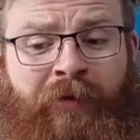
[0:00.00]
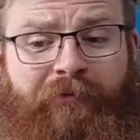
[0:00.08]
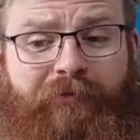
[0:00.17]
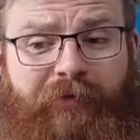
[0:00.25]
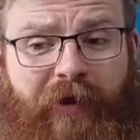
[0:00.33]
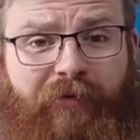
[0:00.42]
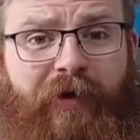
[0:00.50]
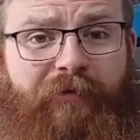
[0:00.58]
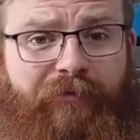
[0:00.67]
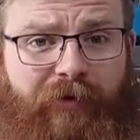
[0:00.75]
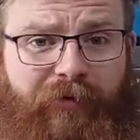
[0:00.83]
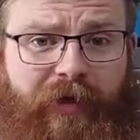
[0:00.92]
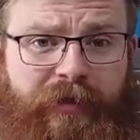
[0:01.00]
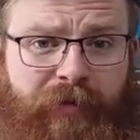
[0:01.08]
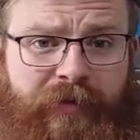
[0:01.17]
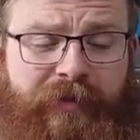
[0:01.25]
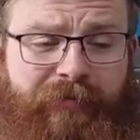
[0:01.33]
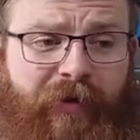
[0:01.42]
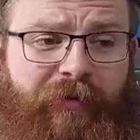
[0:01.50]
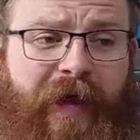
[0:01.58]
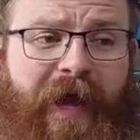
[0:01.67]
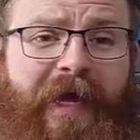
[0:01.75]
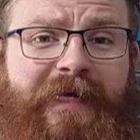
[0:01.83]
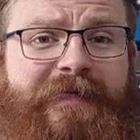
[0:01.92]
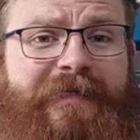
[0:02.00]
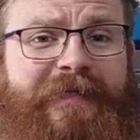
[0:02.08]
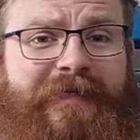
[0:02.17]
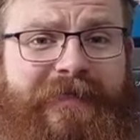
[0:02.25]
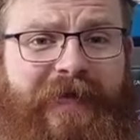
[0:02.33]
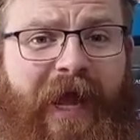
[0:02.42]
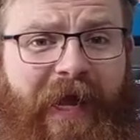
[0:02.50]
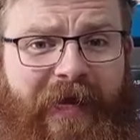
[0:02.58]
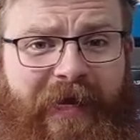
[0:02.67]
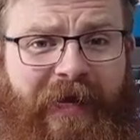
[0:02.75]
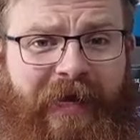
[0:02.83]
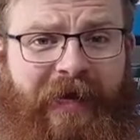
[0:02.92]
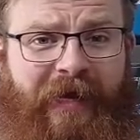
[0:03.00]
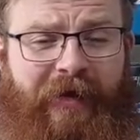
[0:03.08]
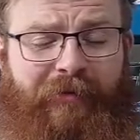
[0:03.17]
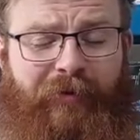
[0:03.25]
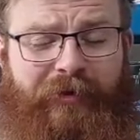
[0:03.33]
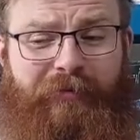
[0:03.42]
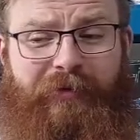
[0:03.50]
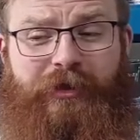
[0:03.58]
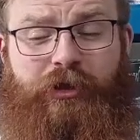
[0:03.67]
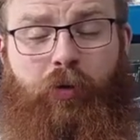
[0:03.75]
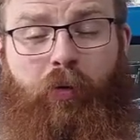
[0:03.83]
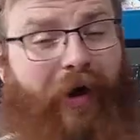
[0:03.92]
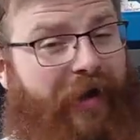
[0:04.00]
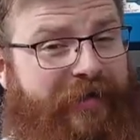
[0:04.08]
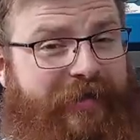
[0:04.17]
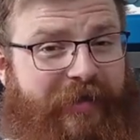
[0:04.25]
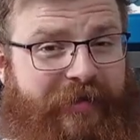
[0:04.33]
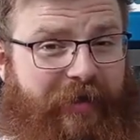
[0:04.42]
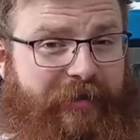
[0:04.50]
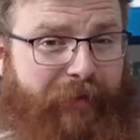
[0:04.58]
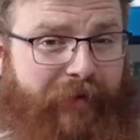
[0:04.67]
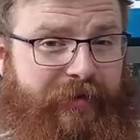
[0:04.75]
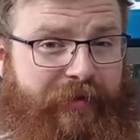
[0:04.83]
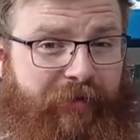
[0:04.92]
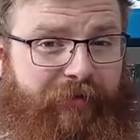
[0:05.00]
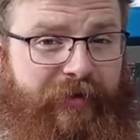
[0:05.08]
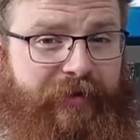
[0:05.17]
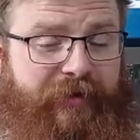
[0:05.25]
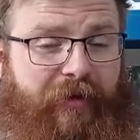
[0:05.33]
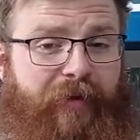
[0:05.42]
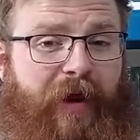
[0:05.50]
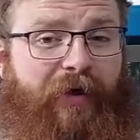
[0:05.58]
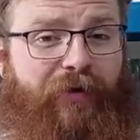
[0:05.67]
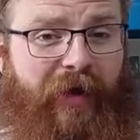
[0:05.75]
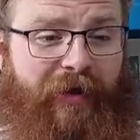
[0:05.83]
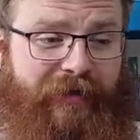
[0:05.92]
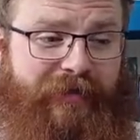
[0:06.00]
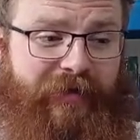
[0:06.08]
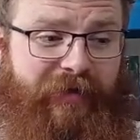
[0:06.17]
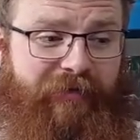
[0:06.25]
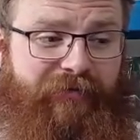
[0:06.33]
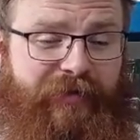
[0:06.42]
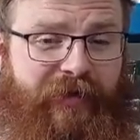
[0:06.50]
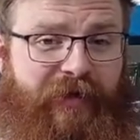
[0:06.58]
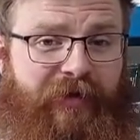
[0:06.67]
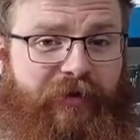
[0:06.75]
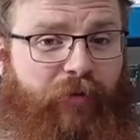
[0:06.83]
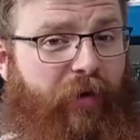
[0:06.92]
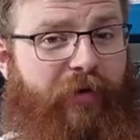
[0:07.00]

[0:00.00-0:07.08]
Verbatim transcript: very, very expensive. I would hasten to say possibly twice as expensive as some other inner sleeves that